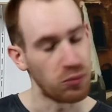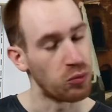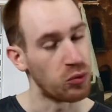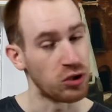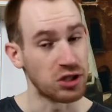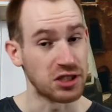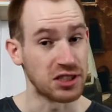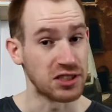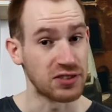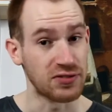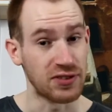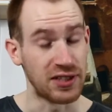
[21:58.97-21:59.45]

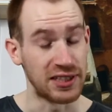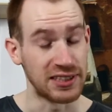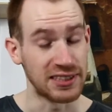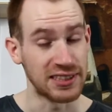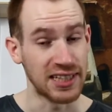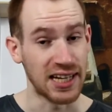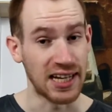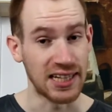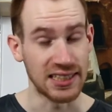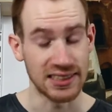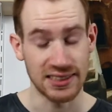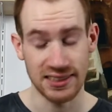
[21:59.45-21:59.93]
which is
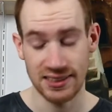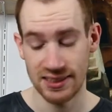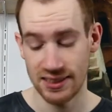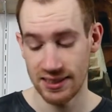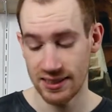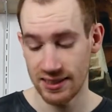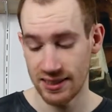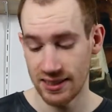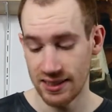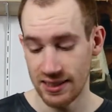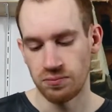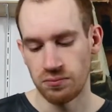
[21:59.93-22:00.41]

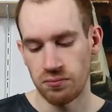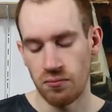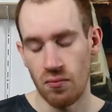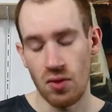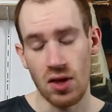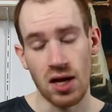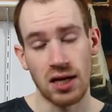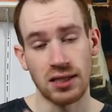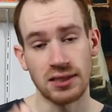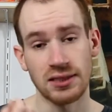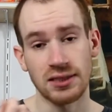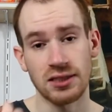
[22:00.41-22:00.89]
fantastic.
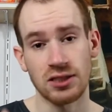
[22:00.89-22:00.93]
This